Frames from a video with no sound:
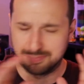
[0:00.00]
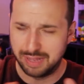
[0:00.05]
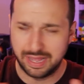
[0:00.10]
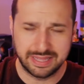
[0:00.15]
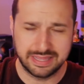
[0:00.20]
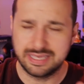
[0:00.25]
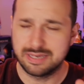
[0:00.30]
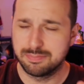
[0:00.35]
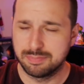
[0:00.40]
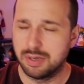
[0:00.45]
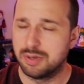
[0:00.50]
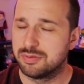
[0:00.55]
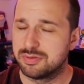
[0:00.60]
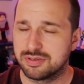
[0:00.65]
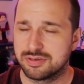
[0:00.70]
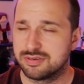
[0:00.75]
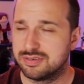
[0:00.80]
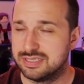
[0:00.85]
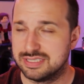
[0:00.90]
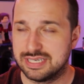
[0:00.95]
I think both
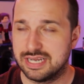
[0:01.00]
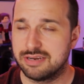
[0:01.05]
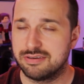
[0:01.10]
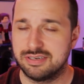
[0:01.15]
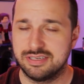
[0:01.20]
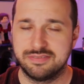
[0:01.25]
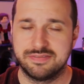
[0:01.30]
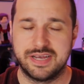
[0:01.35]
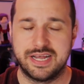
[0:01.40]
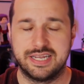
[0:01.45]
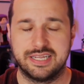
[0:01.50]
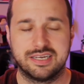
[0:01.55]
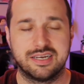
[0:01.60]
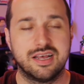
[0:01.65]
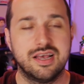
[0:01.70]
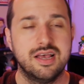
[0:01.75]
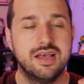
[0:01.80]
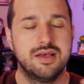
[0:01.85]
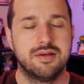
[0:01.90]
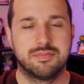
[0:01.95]
are entirely valid,
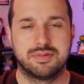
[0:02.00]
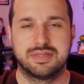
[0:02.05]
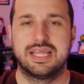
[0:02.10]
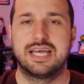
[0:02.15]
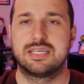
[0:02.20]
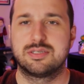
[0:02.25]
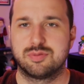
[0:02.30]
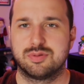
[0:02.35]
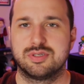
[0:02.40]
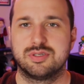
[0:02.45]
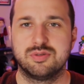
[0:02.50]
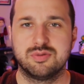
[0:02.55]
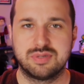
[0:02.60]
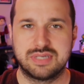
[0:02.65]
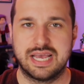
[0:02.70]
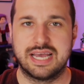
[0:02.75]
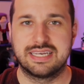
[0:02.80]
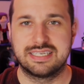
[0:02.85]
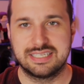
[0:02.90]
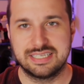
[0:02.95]
but that's what you
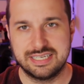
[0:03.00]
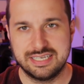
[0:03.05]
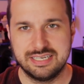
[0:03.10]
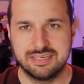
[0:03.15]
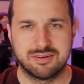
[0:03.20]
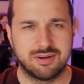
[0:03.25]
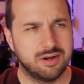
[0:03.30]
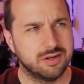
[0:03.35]
get here.